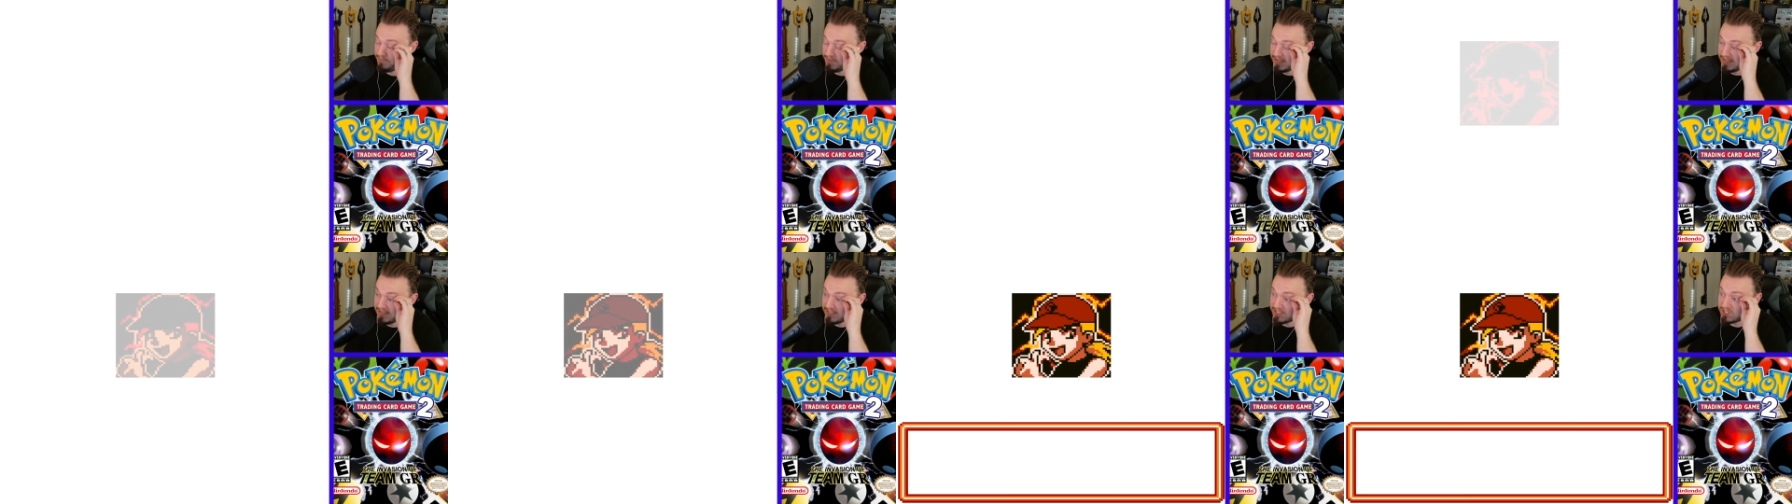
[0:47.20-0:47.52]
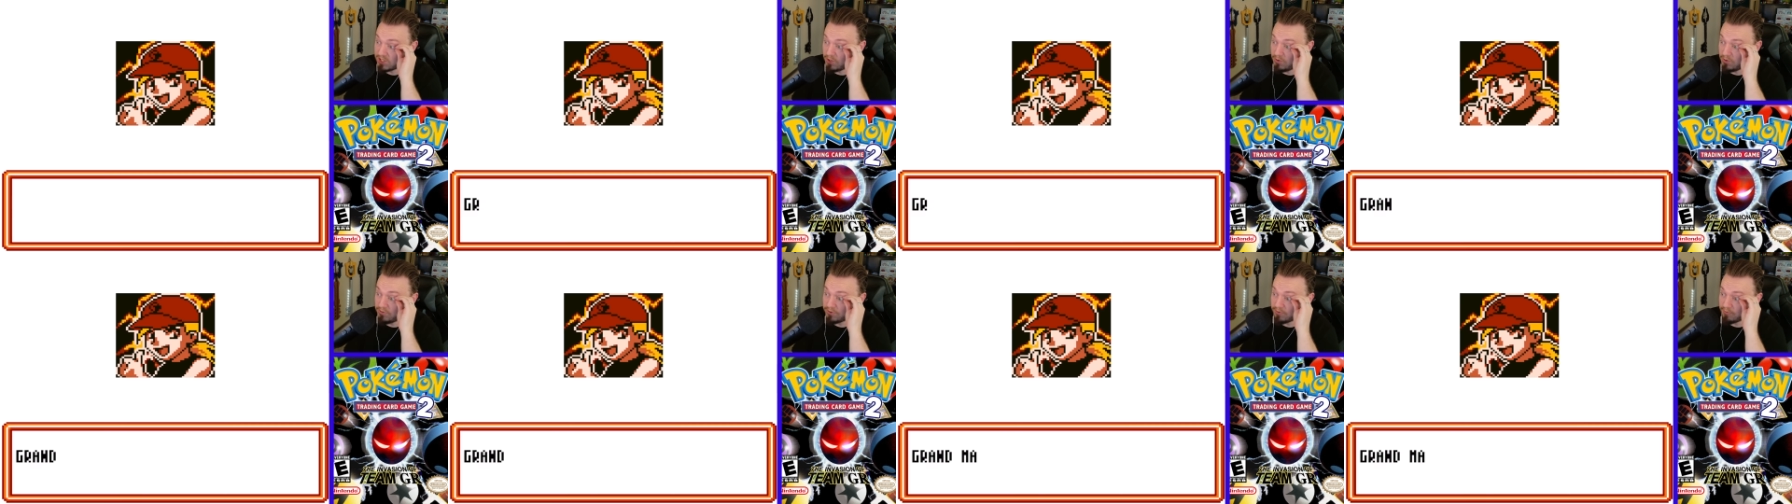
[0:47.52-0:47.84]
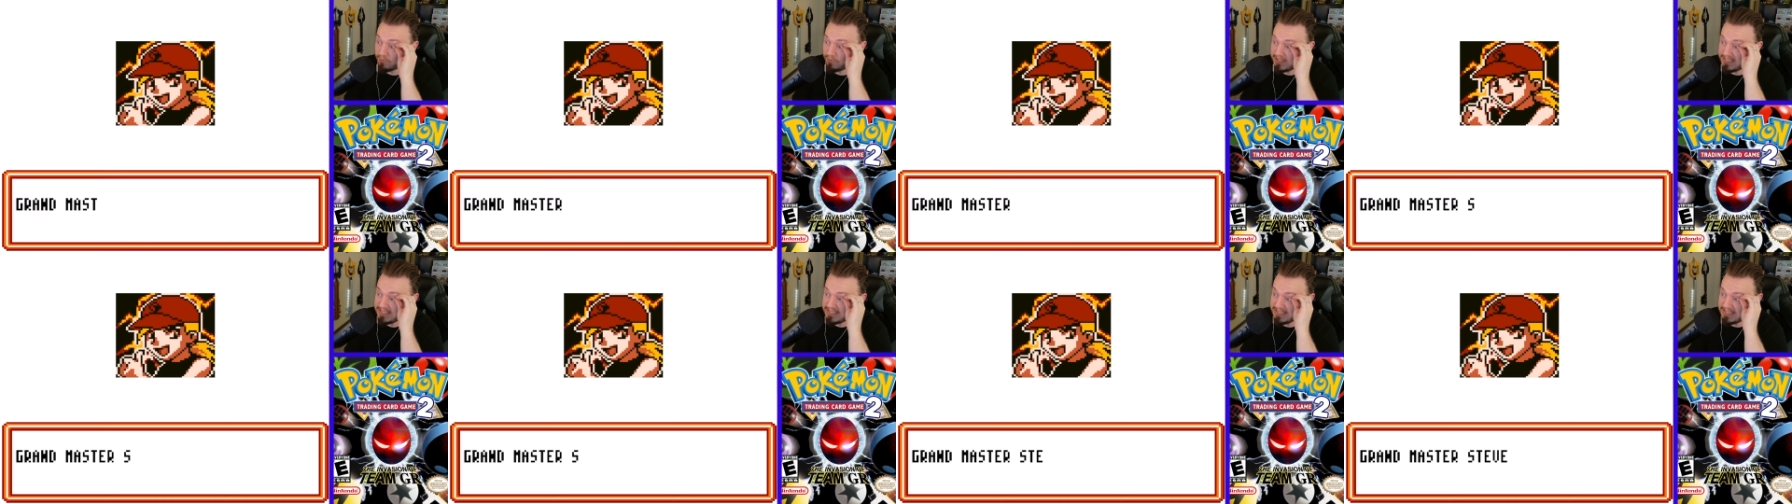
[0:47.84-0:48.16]
So the
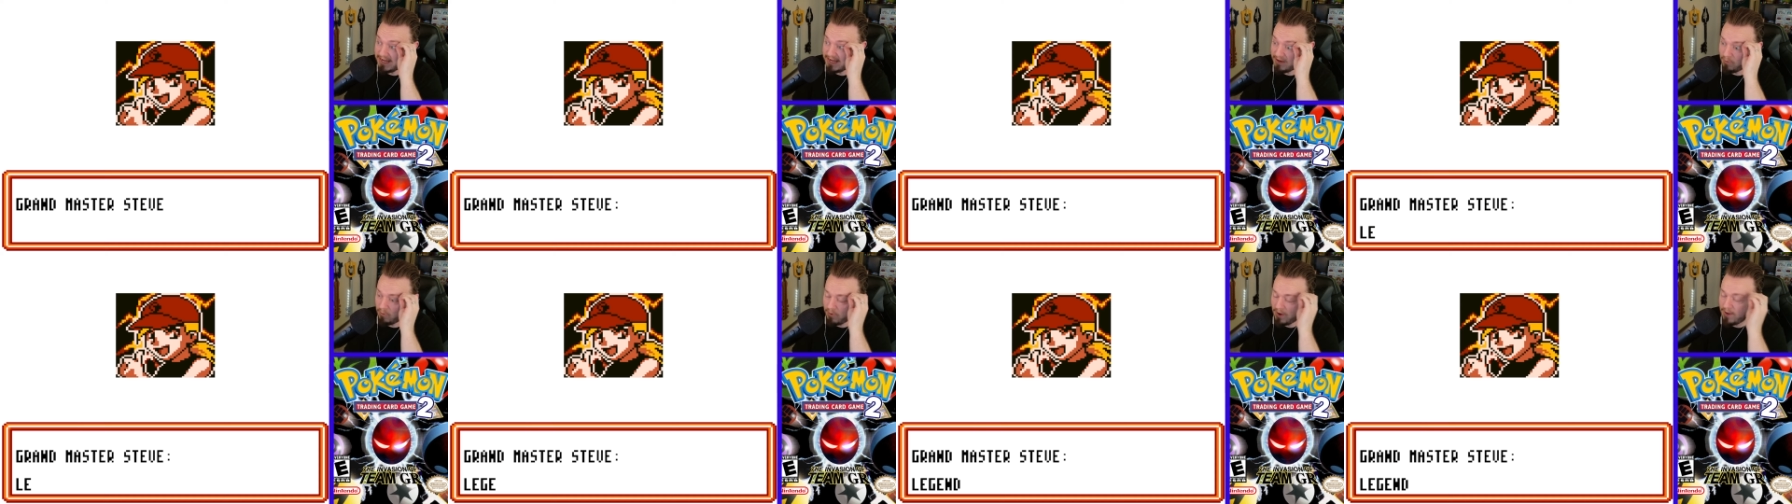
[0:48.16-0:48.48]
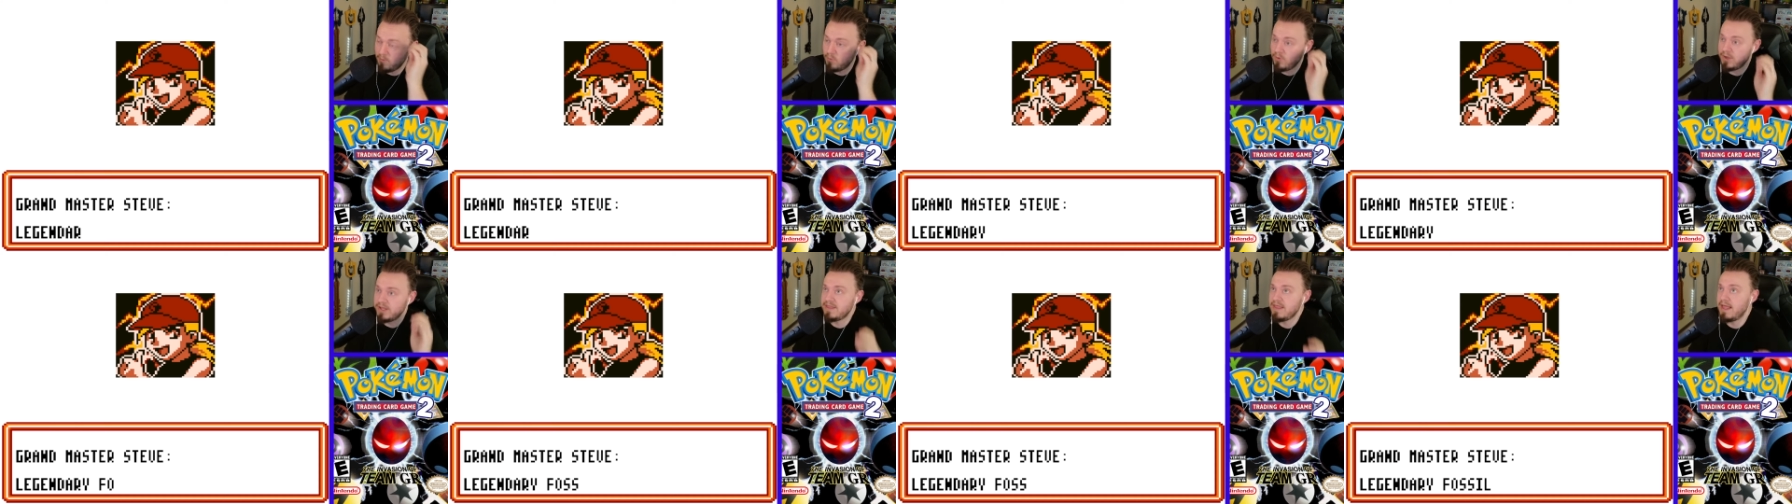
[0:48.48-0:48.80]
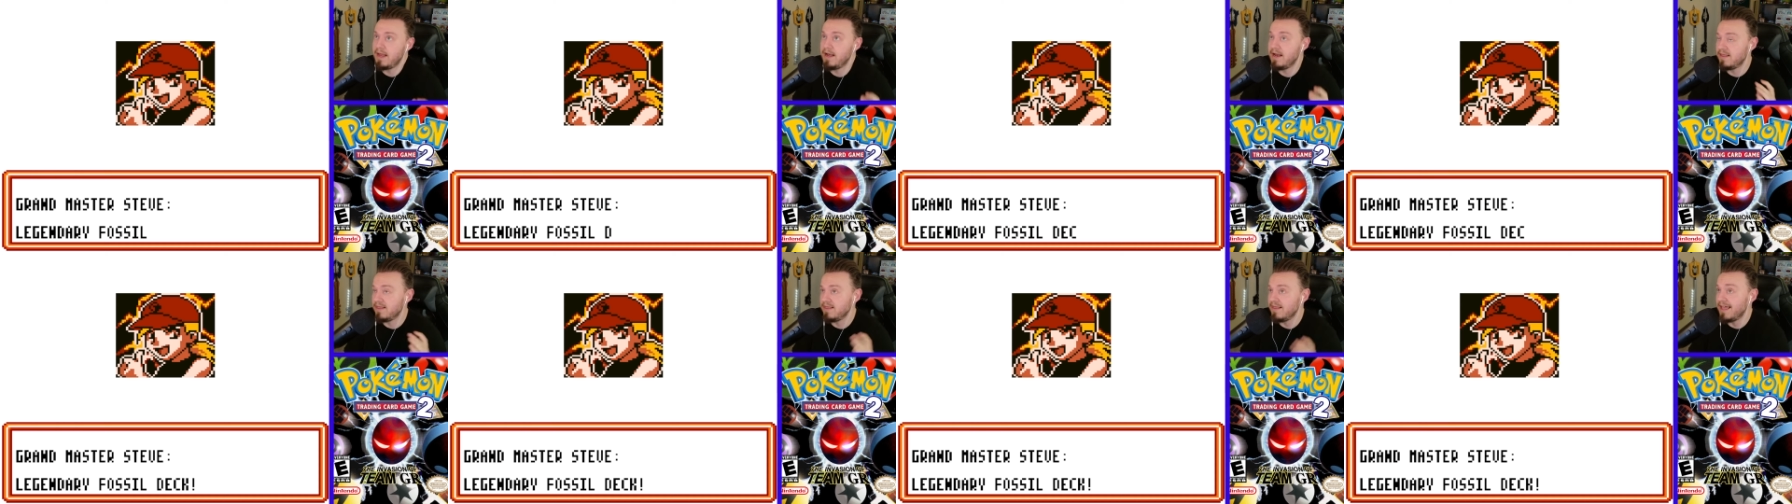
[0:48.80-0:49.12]
reason I went with
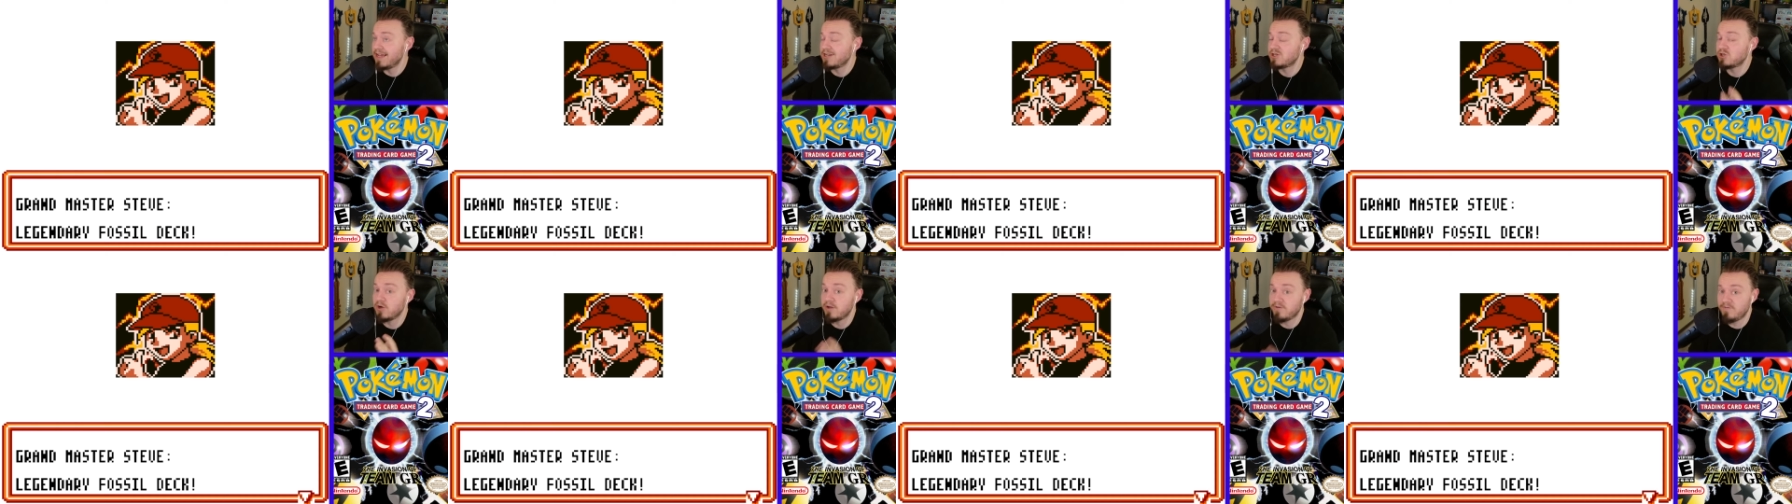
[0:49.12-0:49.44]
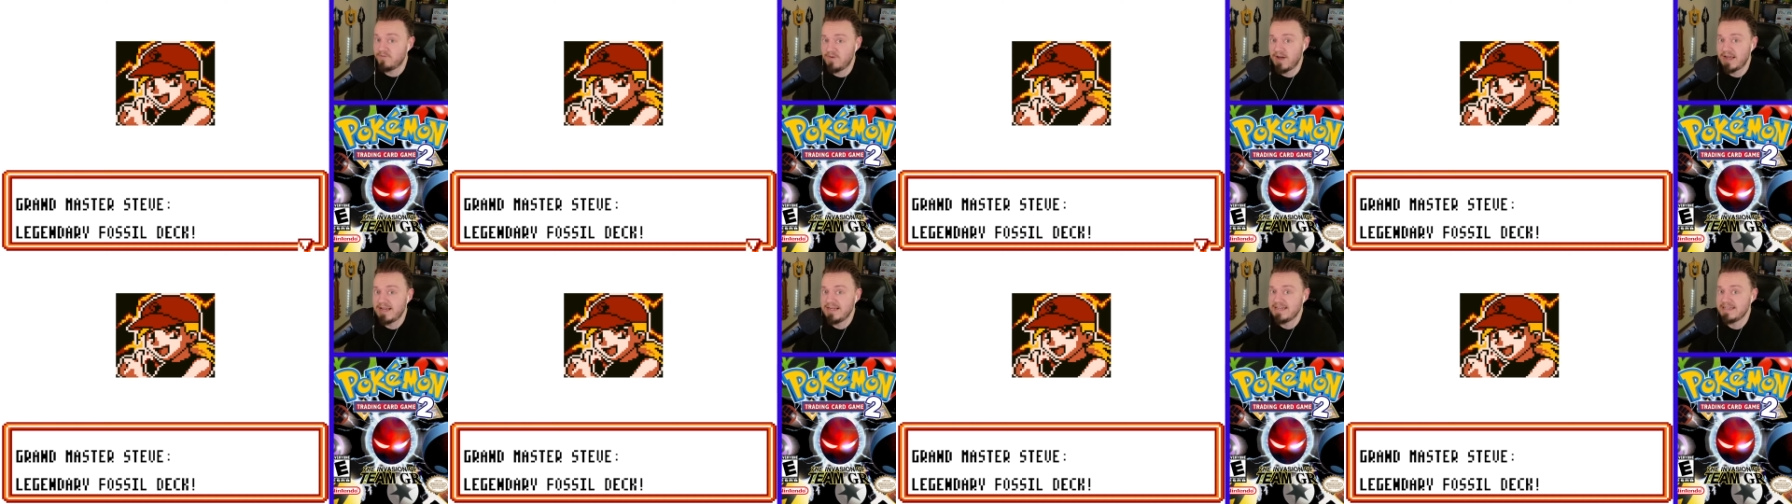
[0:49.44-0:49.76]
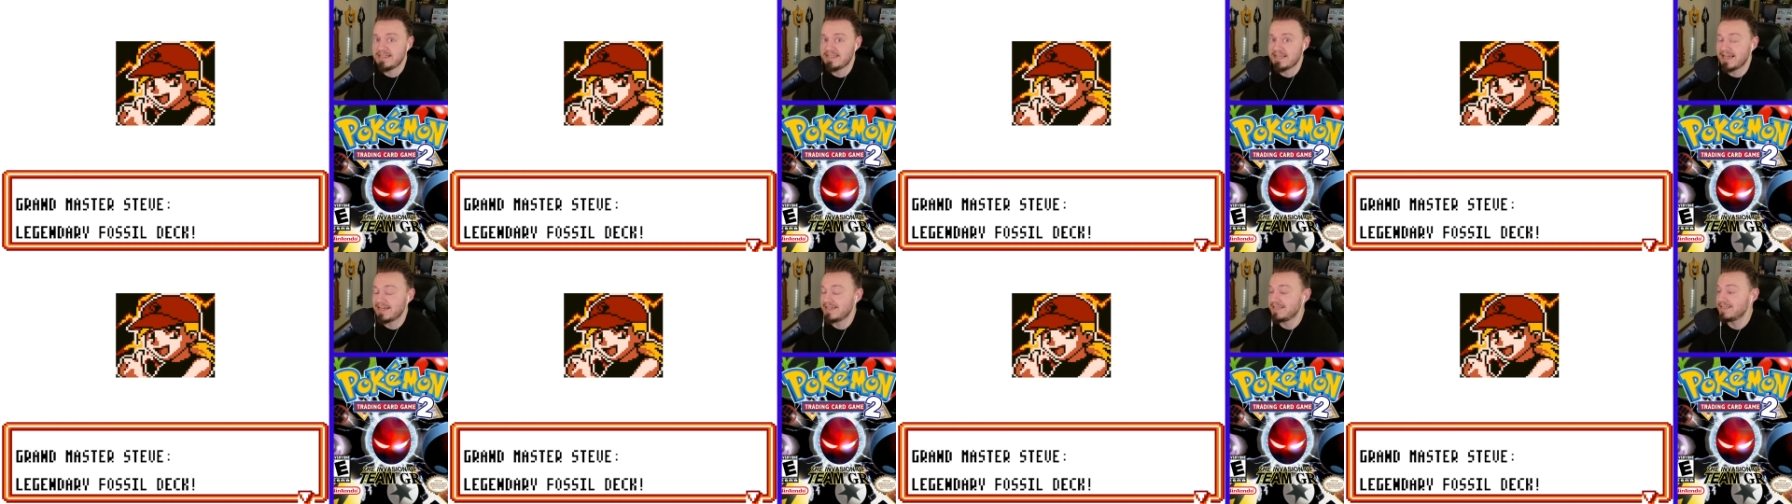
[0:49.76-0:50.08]
an electric fighting
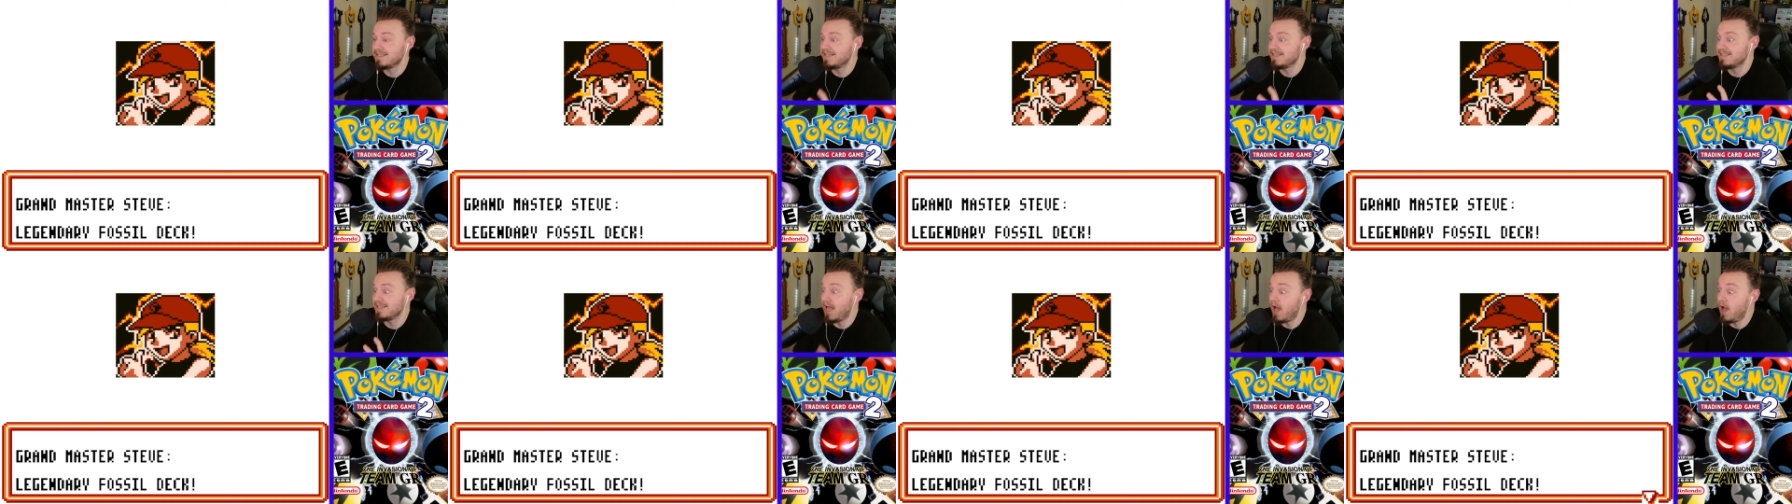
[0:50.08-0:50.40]
deck is because